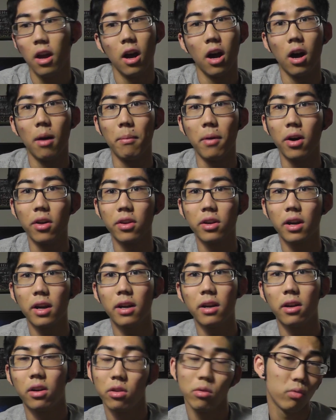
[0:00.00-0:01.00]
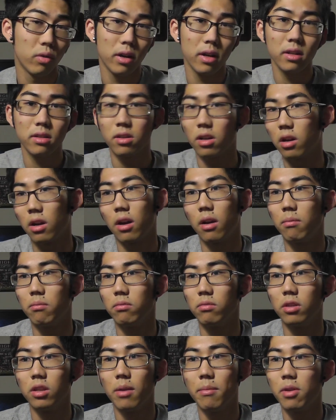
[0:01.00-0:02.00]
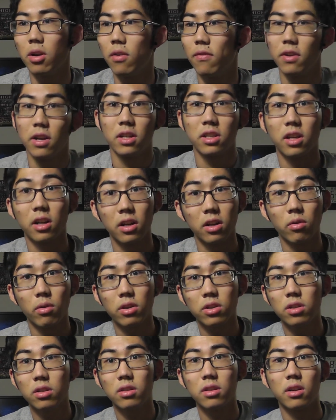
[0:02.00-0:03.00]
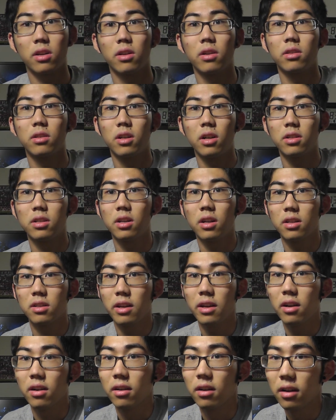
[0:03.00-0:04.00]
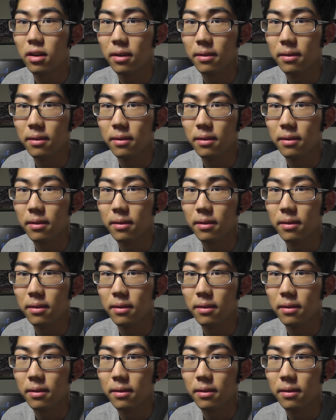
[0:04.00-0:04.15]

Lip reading: Otherwise, let me know if you guys got any questions, and I'll talk to you guys later.